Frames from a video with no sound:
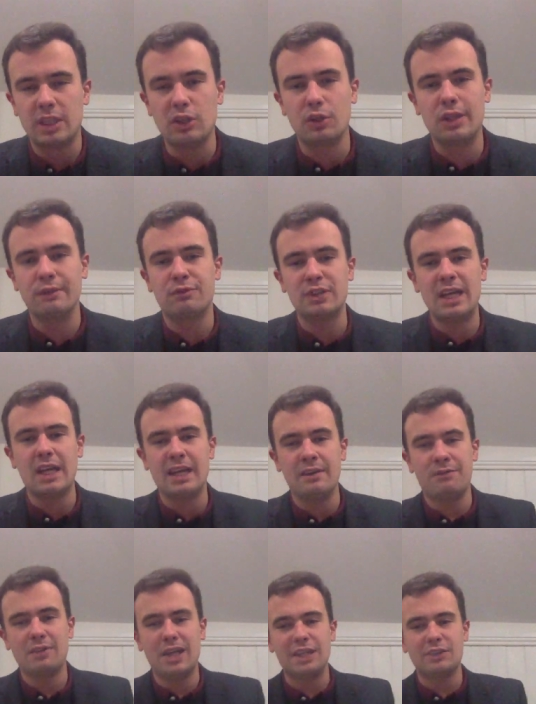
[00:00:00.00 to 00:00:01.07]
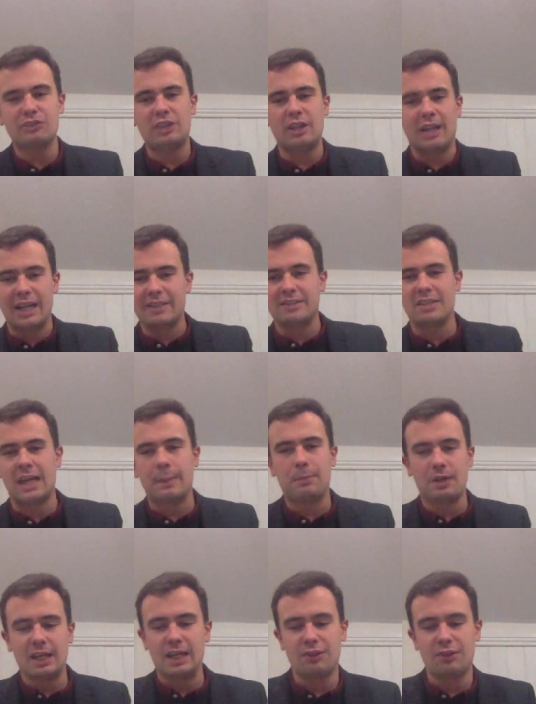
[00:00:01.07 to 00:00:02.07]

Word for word: Look, if if last year hadn't happened,